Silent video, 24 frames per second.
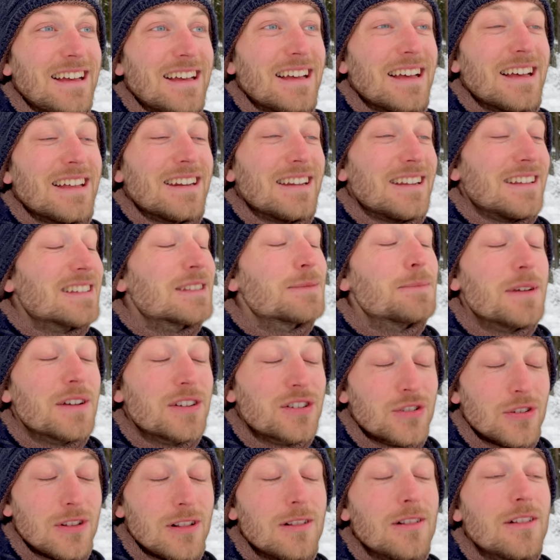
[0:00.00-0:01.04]
an
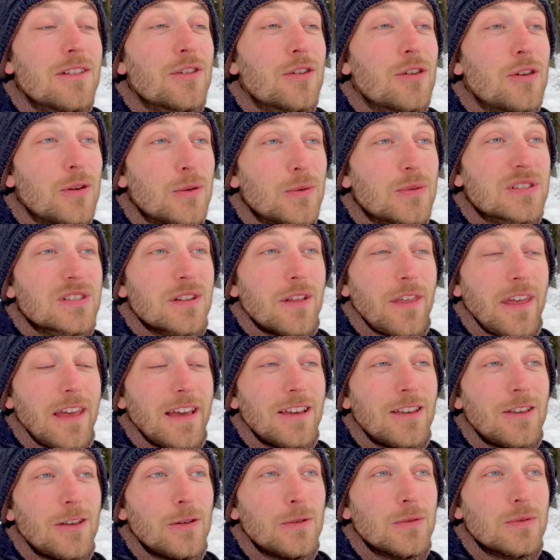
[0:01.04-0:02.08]
especial huge
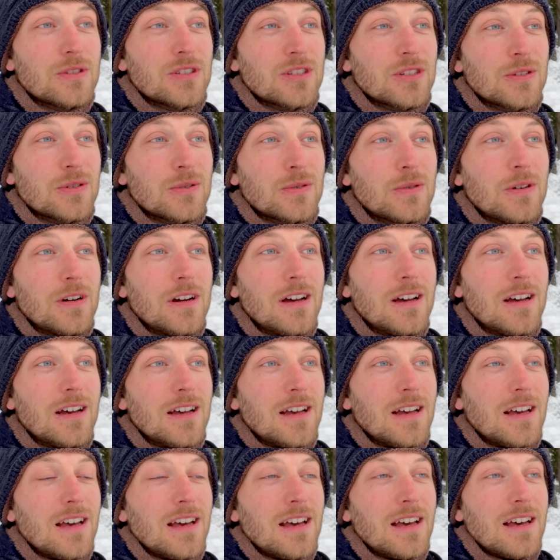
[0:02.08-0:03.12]
thank you to
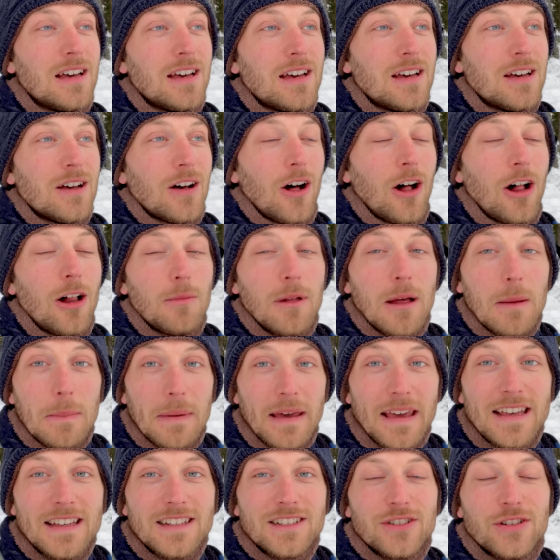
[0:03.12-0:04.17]
all my
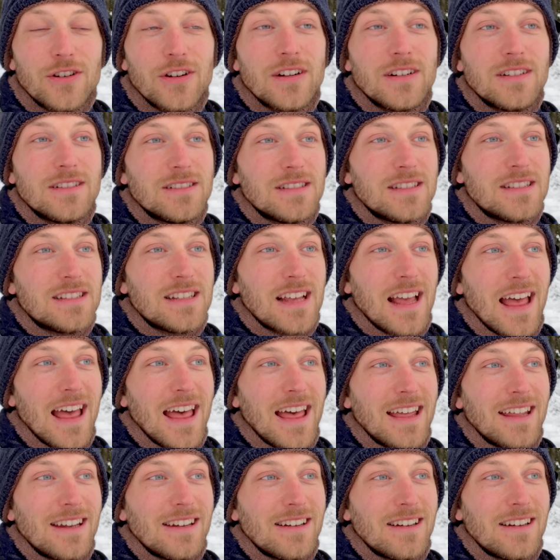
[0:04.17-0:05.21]
Patreons
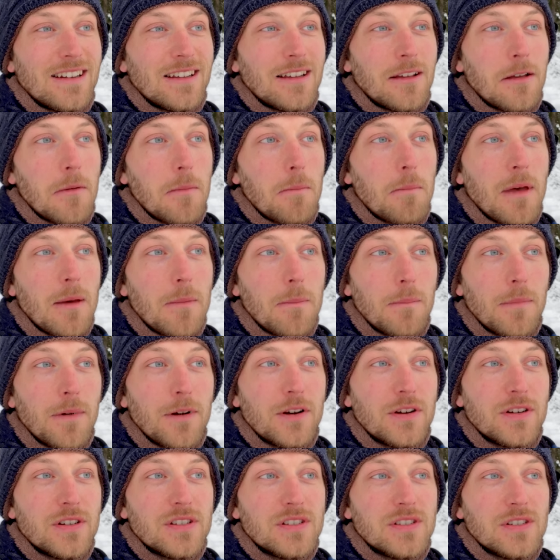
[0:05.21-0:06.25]
and
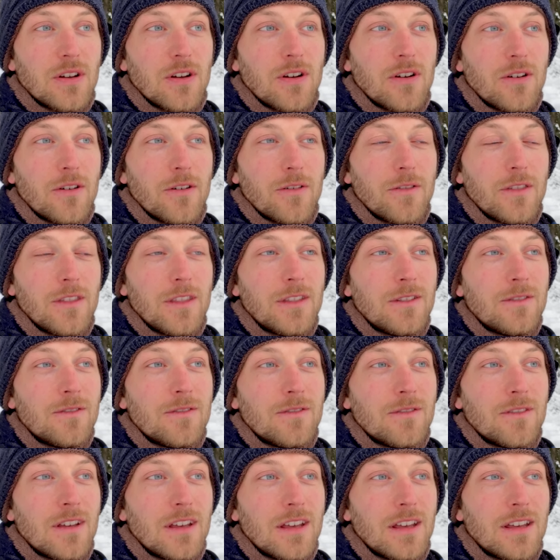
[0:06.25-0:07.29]
members on
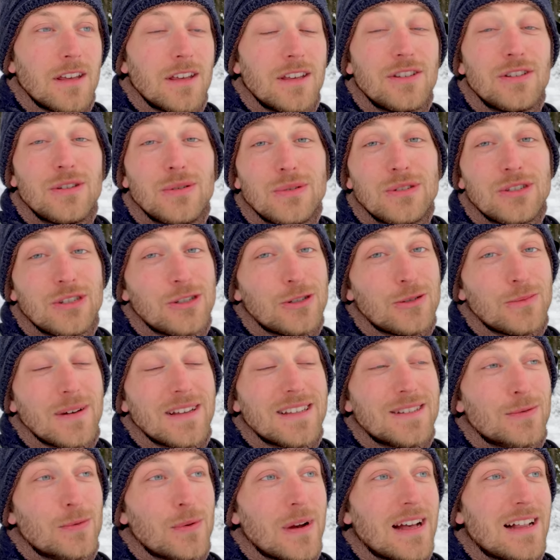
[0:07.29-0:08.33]
YouTube
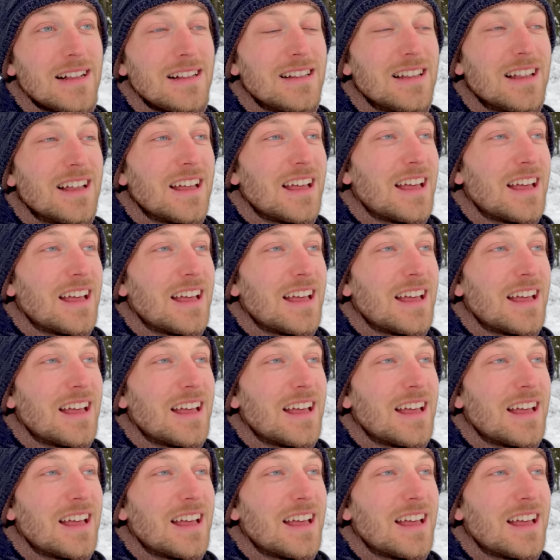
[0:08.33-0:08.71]
as well.